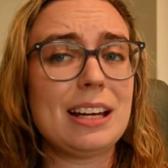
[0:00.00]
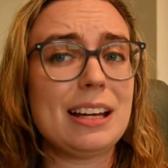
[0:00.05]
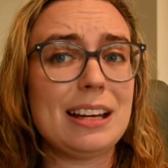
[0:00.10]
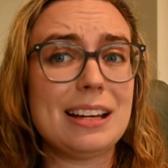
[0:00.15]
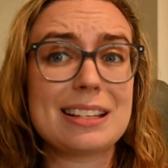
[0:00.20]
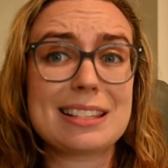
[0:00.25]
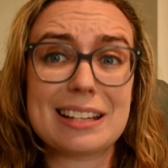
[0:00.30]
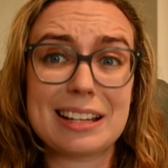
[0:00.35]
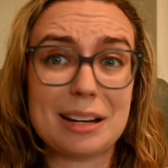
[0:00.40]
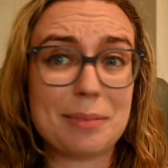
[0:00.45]

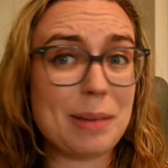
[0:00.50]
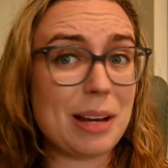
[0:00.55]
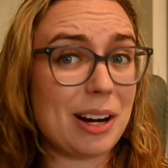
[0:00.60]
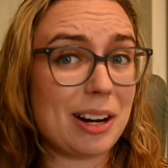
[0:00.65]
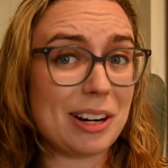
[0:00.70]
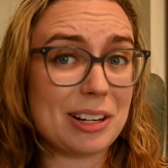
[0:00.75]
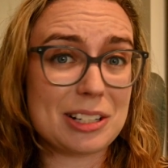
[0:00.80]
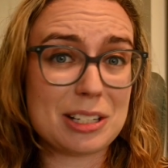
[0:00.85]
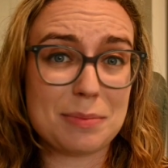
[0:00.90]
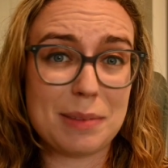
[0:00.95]
It's gonna be
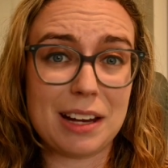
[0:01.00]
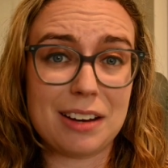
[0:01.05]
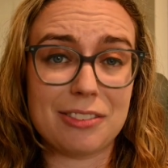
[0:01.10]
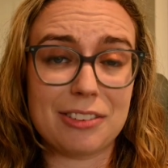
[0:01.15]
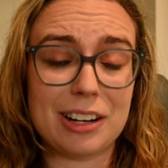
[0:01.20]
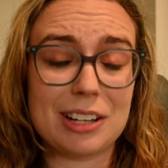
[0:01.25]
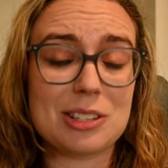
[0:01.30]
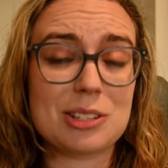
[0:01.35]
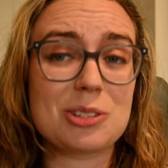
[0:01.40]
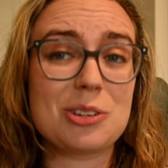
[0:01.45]
hard to make
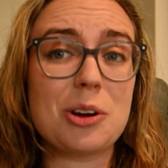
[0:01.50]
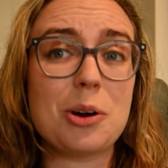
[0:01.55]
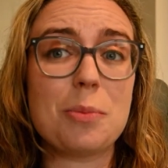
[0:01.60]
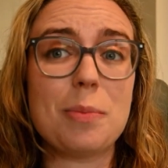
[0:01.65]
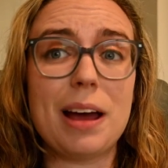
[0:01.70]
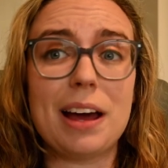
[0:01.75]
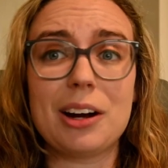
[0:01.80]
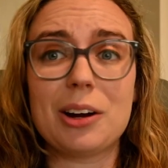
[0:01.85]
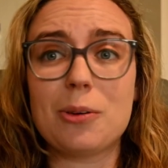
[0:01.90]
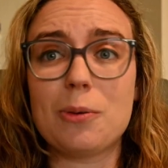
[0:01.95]
friends no
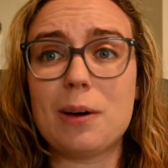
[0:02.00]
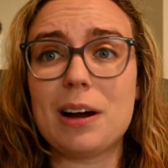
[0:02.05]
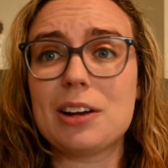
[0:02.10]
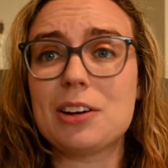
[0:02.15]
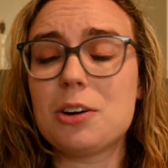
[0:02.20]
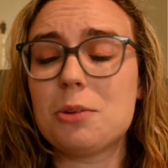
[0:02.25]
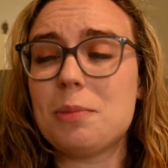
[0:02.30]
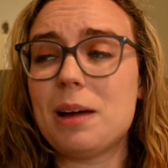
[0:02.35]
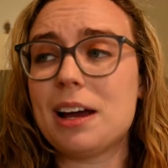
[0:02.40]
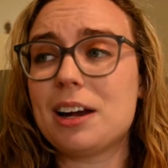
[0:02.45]
matter what,
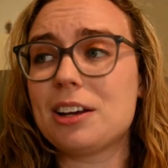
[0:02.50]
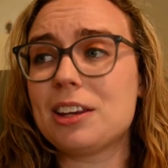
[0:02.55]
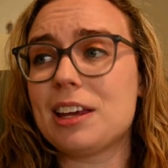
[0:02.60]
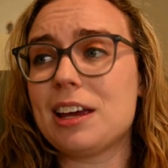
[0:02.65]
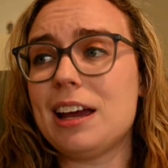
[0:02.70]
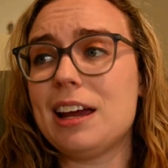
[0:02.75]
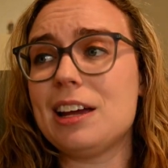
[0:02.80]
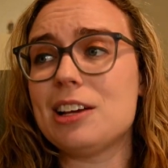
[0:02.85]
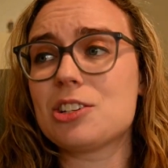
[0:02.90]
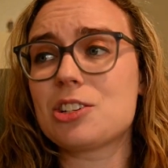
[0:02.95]
no matter the
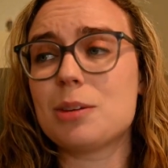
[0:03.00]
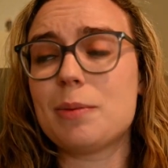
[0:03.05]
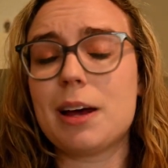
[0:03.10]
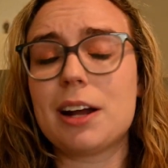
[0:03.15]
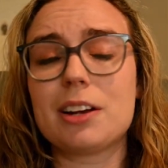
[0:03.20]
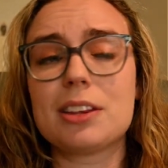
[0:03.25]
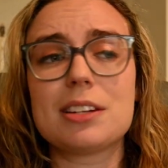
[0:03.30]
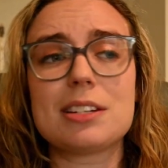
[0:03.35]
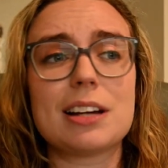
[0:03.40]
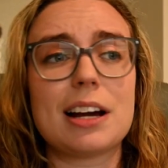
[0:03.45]
age, no
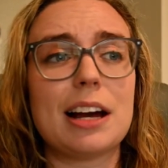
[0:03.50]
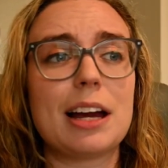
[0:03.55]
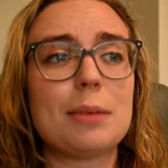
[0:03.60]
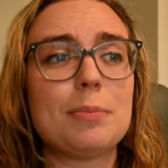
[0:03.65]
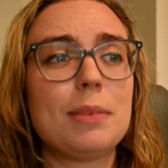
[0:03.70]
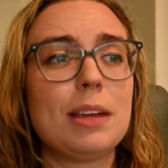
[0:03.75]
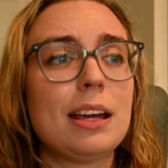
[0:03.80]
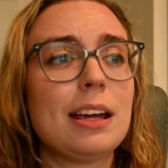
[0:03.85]
matter the time.